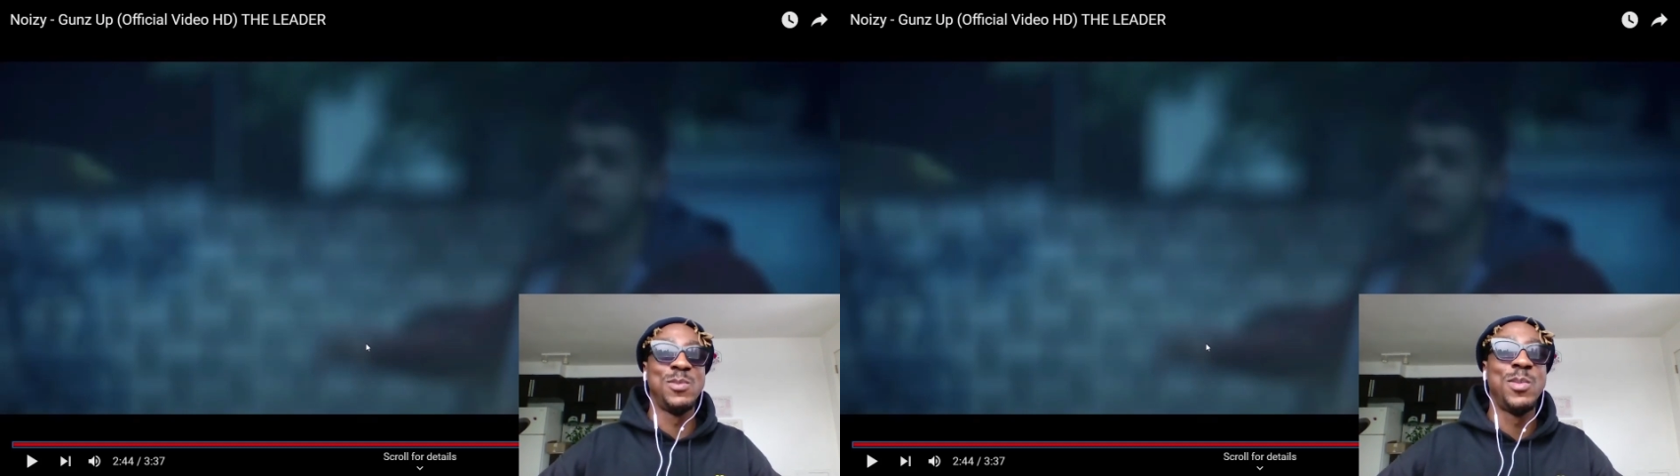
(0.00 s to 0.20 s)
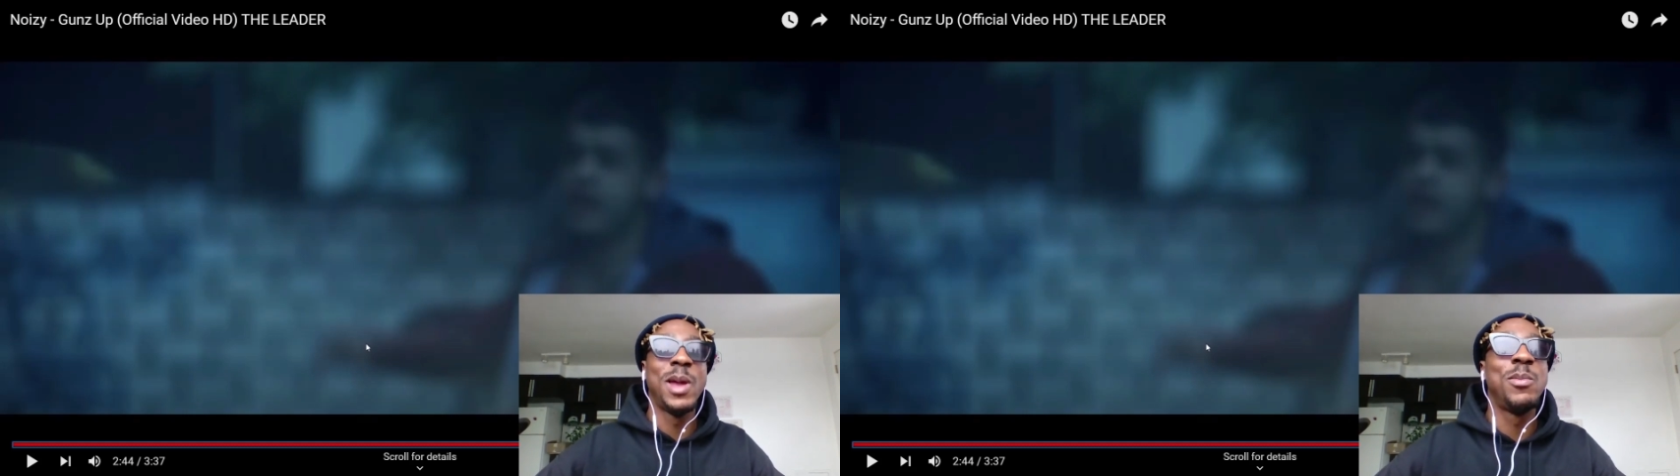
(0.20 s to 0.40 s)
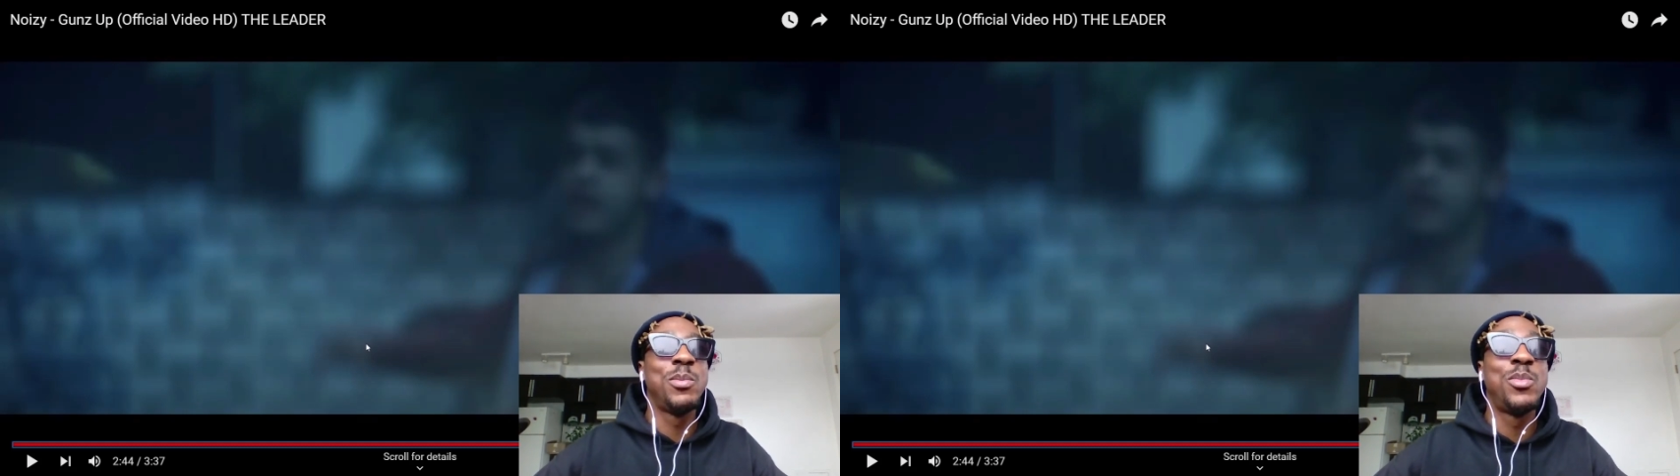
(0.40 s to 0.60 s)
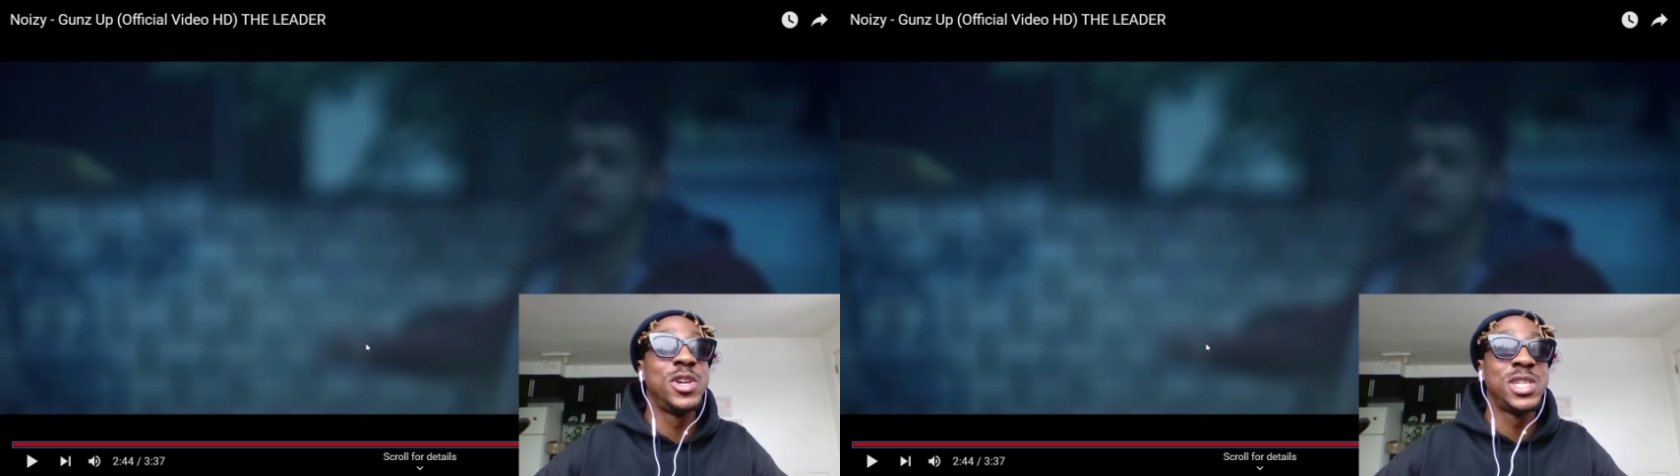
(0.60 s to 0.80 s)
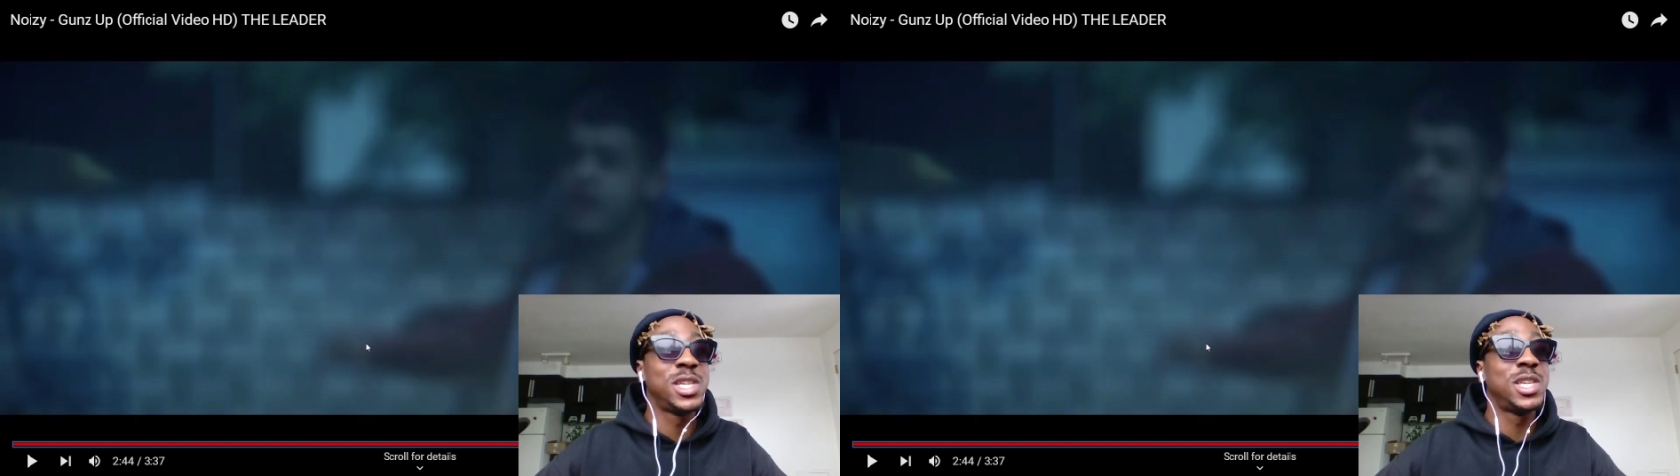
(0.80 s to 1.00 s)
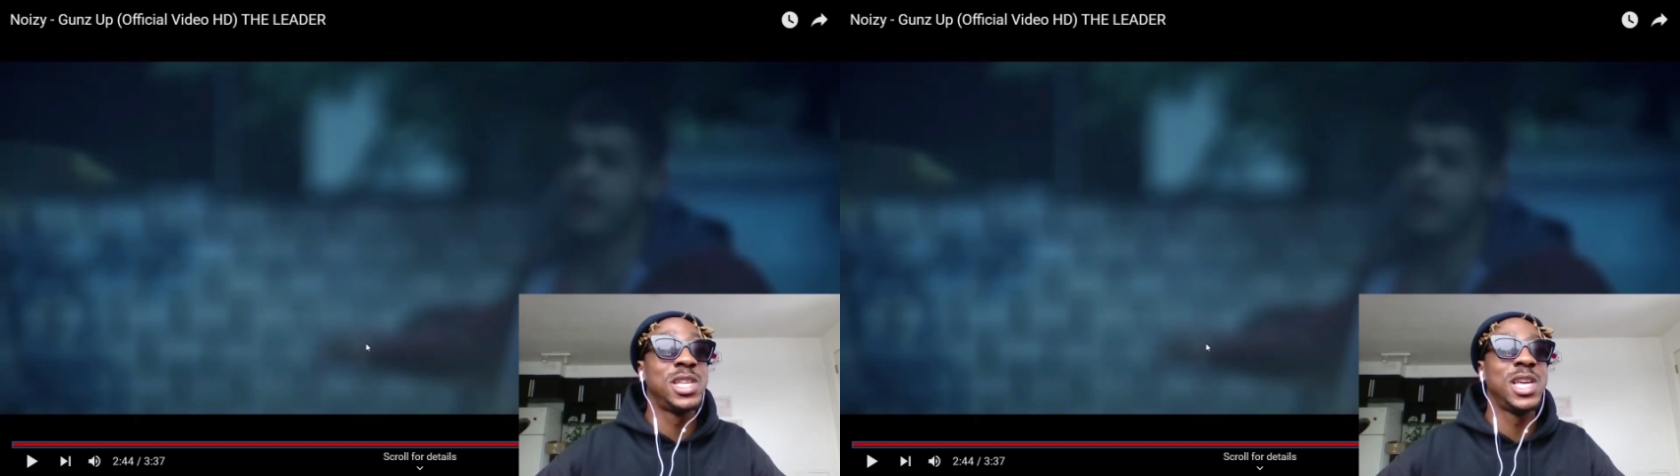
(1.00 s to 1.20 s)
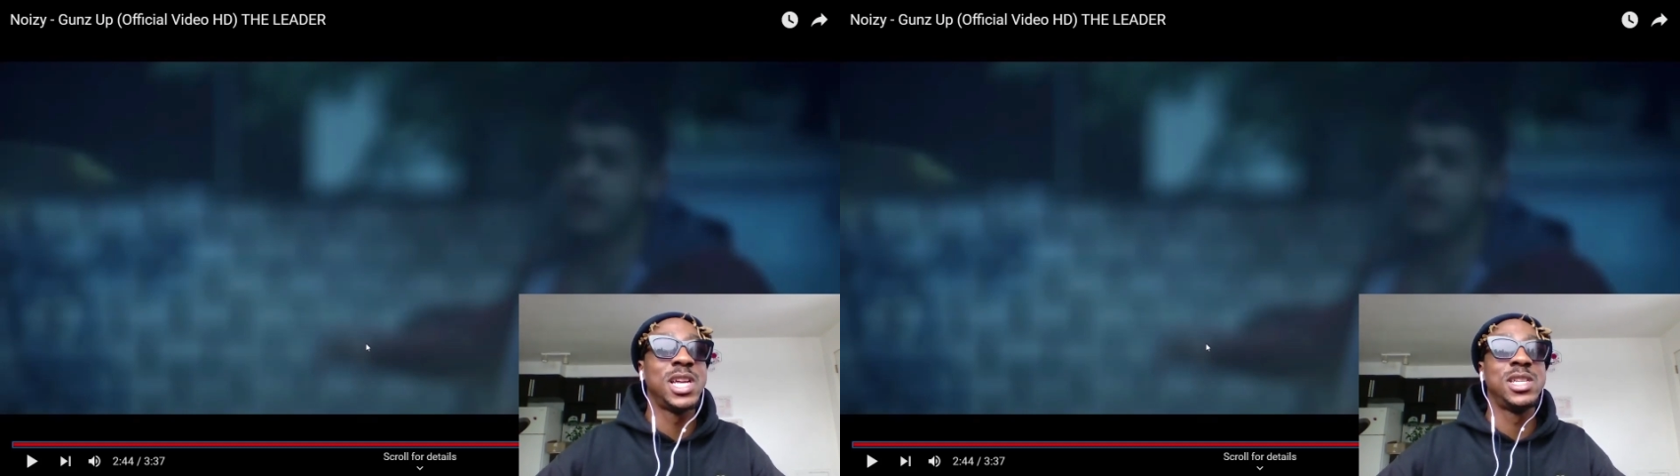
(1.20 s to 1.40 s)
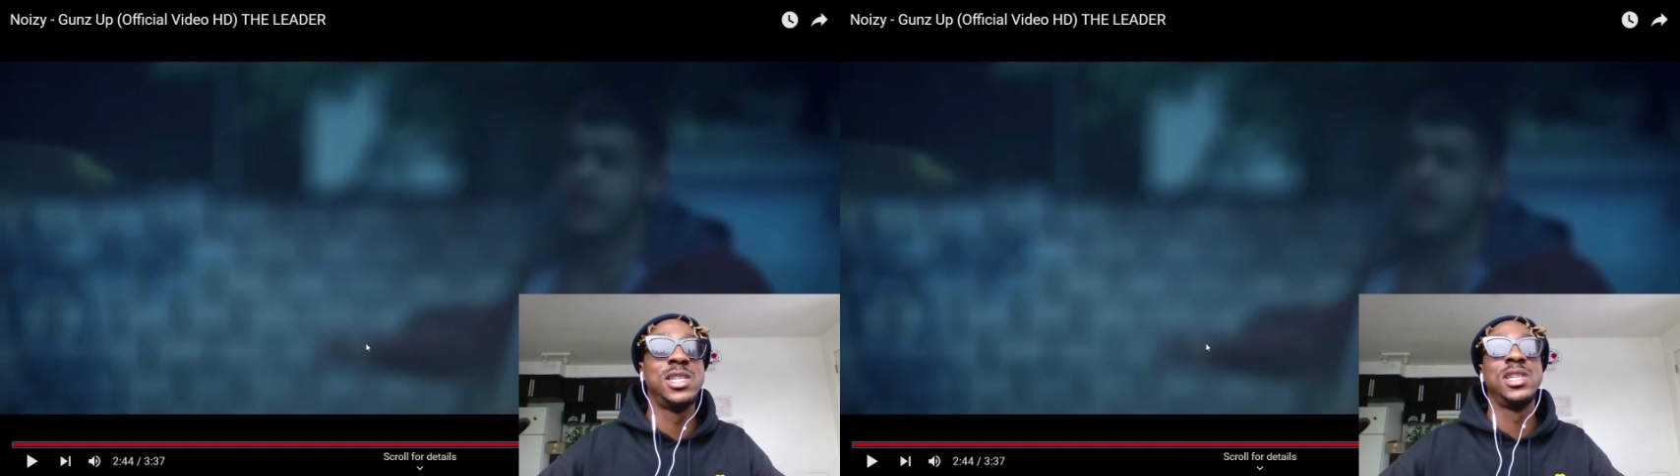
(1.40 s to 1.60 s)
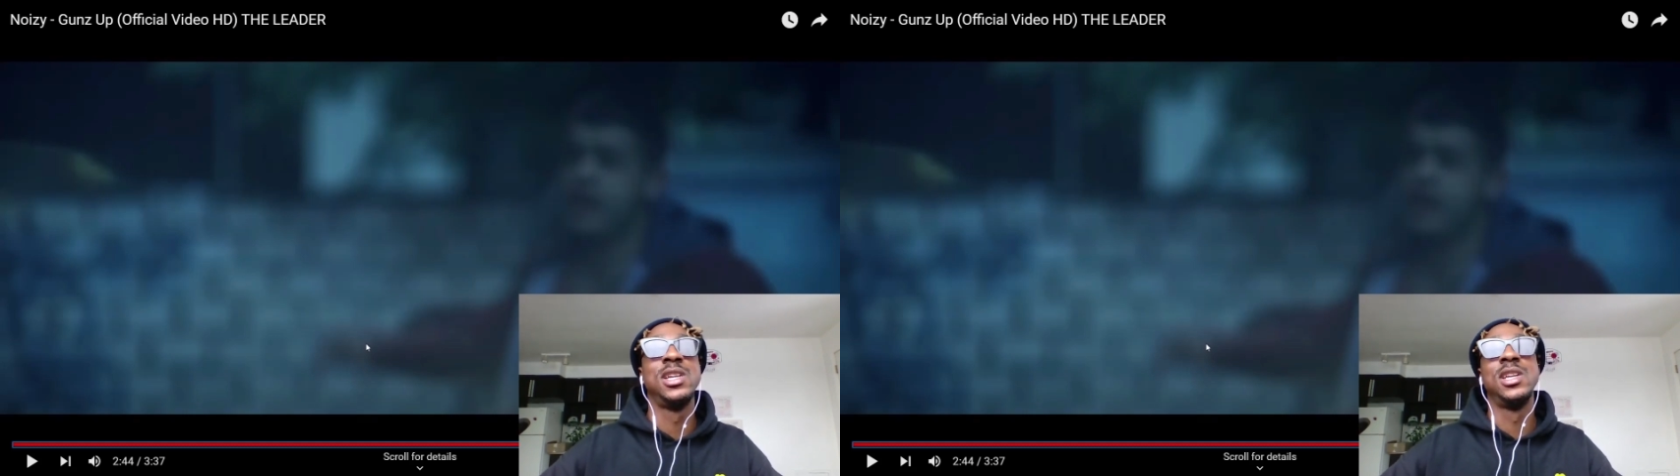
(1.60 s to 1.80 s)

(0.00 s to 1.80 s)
might push it to the edge.